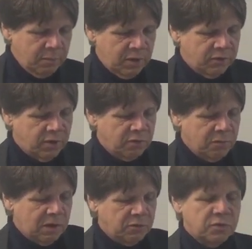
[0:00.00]
But it
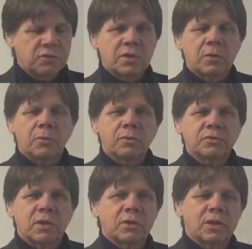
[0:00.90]
says Moses uh, was
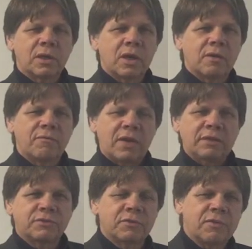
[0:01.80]
talking to God
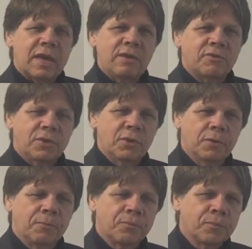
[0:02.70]
face to face
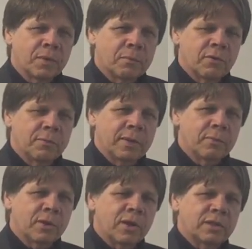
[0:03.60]
here. But
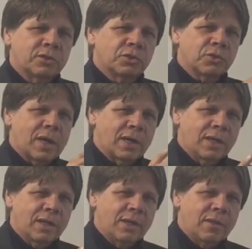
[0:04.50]
remember, God's
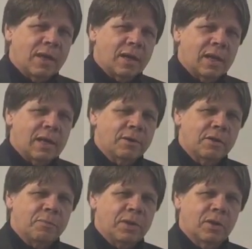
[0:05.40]
shrouded in that
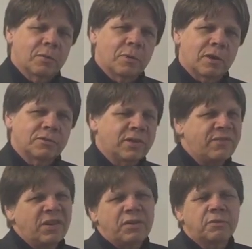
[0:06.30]
cloudy pillar because
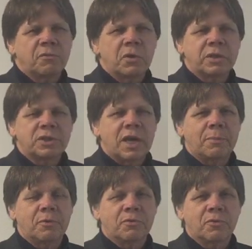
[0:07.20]
even in this very
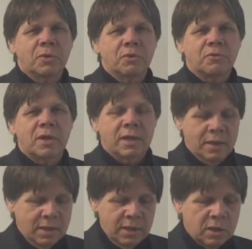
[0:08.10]
chapter, it's going to say
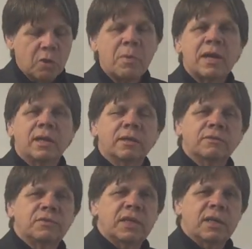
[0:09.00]
nobody can
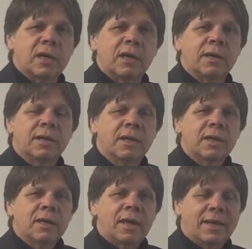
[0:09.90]
see God
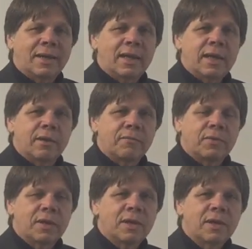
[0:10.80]
and live.
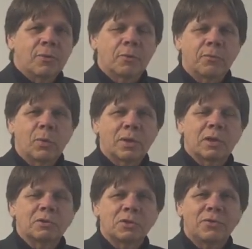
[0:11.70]
Or if you want
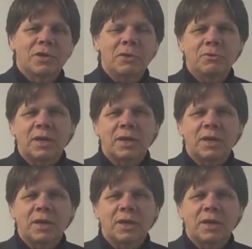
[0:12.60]
to go to the New